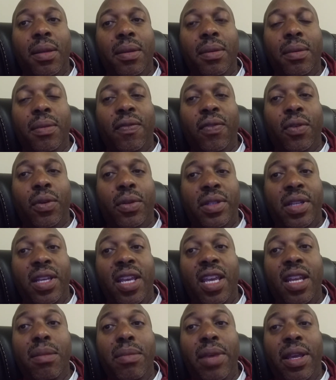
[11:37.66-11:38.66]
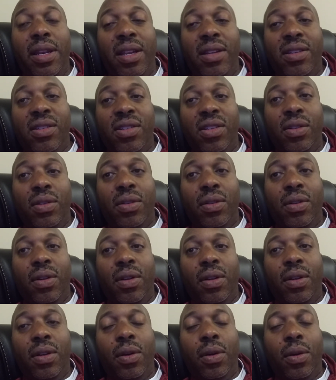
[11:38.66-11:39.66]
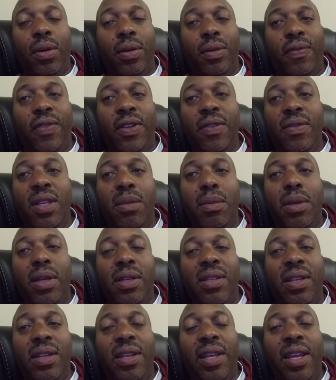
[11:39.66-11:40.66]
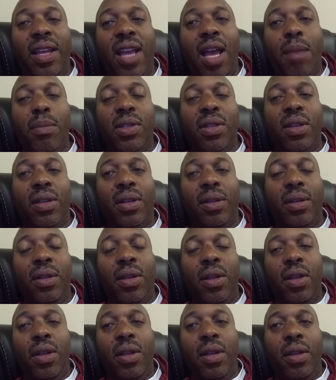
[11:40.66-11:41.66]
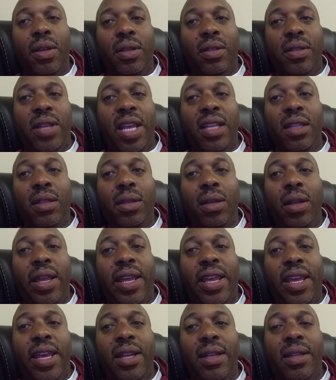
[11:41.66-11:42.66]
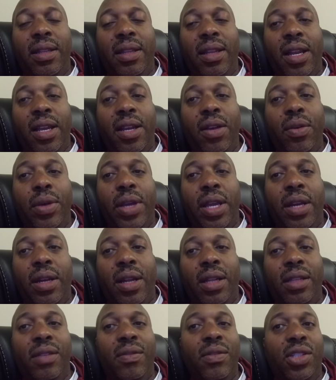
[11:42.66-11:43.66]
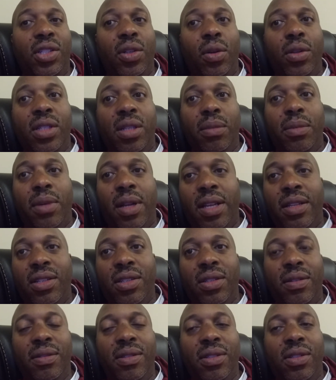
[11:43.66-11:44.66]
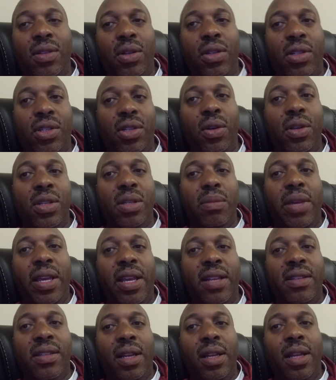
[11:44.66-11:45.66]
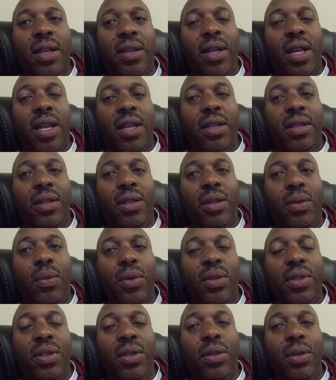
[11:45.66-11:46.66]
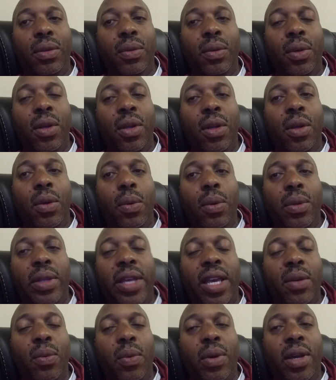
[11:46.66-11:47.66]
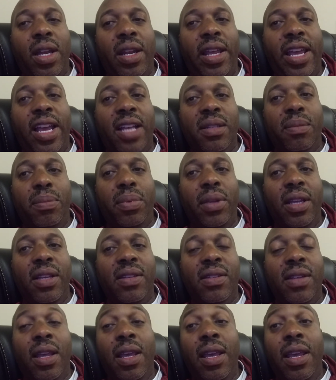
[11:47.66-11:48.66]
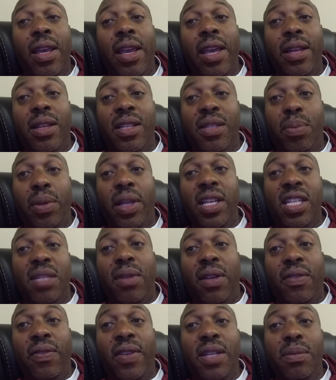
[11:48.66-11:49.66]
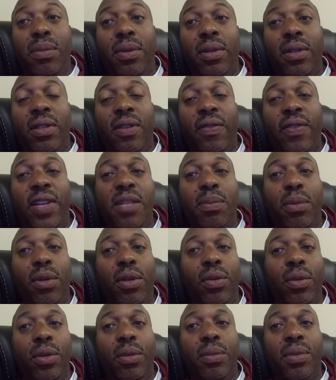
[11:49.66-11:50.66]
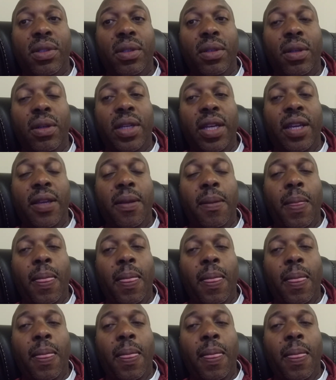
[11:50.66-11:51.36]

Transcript: for 10 minutes or 15 minutes a day. I'm just gonna take a little ad that I created. I'll even show you some ads on what to do with that and what kind of ads to place. And just place them on Facebook, the Facebook groups, okay?